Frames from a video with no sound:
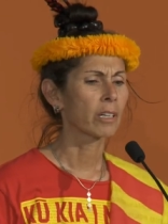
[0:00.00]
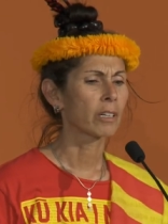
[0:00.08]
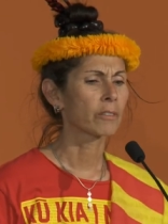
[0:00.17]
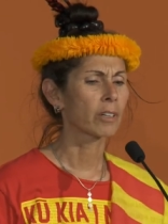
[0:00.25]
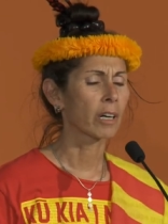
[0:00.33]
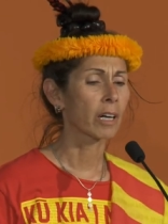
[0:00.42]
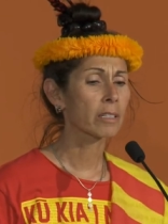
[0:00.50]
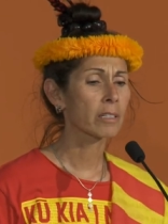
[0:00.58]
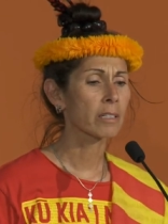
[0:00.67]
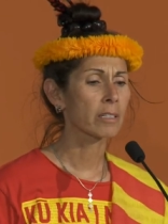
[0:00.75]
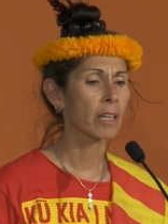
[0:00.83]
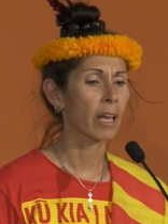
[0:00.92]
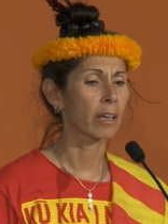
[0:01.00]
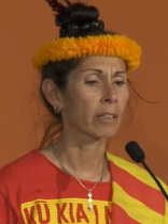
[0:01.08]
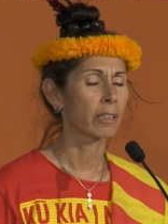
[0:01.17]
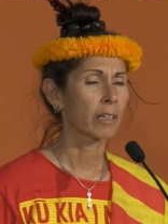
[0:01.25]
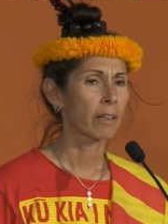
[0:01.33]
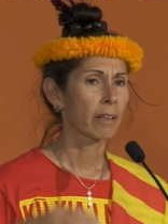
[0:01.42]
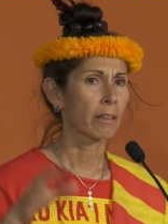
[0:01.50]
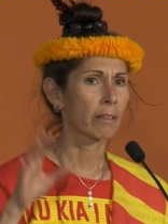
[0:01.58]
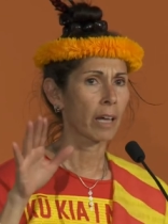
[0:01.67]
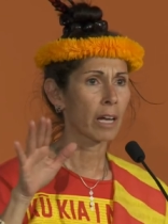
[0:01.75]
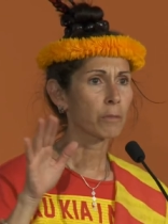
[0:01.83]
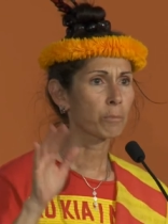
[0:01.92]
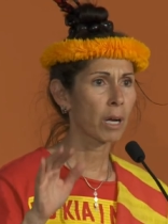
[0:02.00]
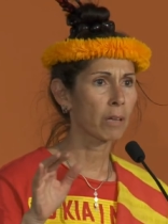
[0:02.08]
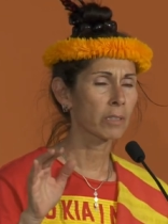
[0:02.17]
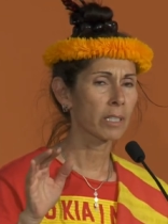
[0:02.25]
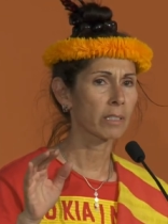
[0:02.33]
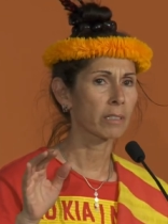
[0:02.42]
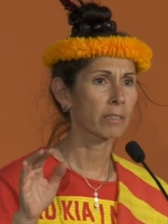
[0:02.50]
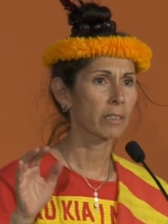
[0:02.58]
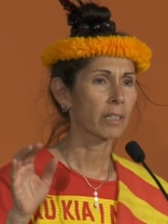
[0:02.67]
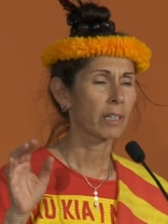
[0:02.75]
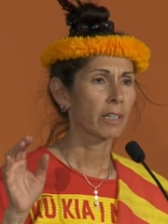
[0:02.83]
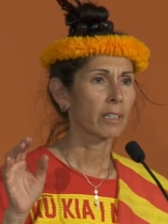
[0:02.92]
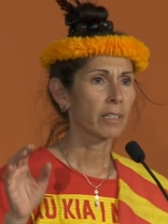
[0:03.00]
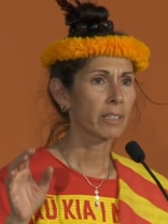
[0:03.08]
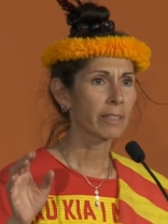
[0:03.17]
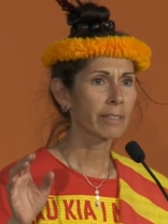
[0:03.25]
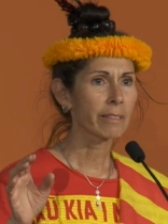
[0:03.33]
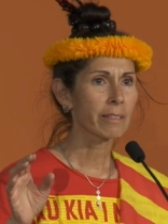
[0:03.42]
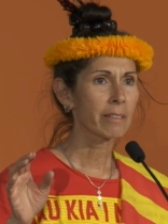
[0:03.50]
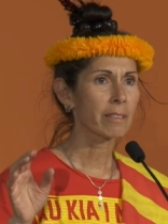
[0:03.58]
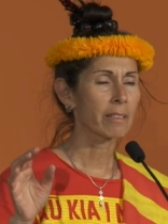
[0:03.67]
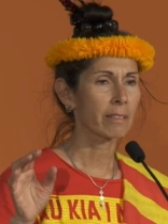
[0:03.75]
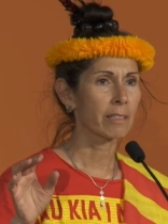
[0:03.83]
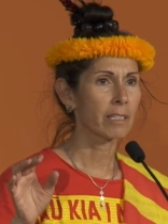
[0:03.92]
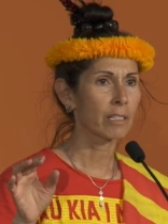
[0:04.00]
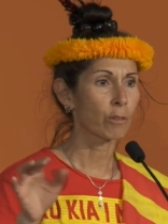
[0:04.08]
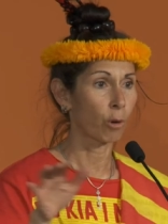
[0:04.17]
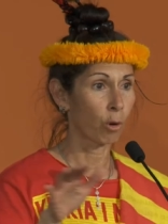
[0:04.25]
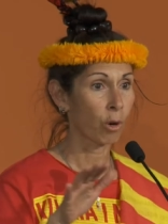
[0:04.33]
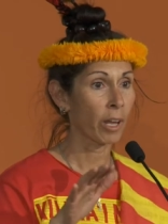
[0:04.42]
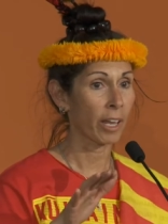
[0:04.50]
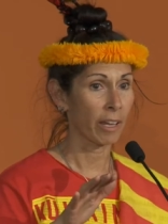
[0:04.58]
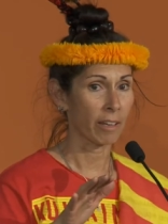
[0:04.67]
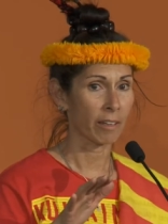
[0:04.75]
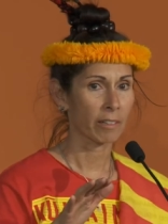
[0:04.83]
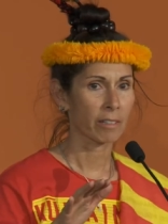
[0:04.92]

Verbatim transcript: for us is that that mountain is the ohe.